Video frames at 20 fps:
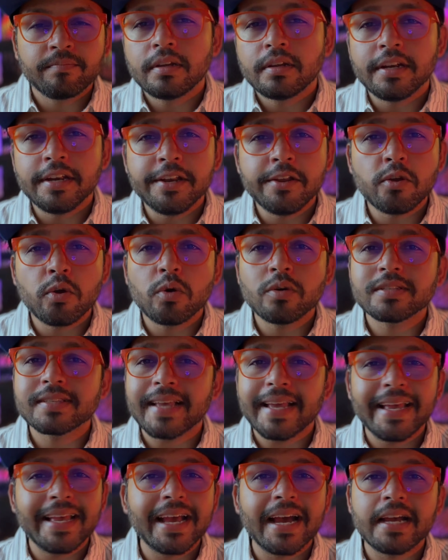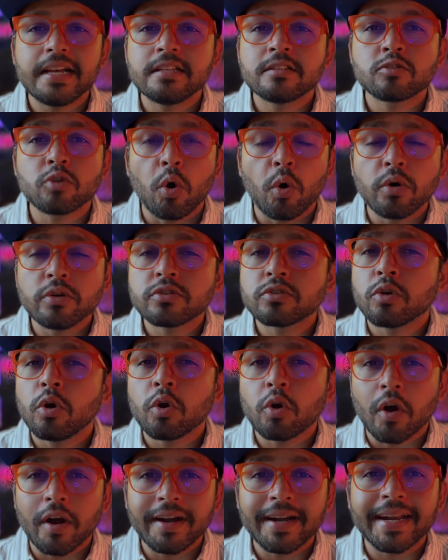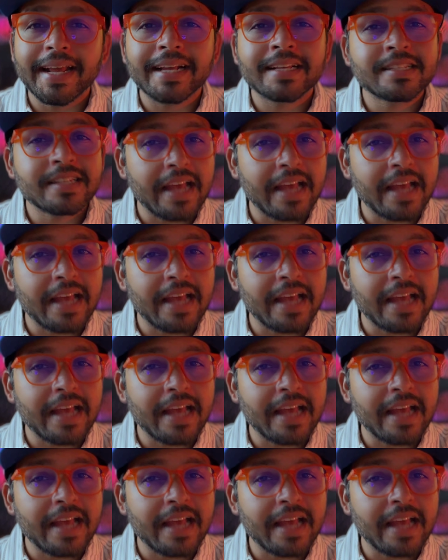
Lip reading: Neo's AI is also context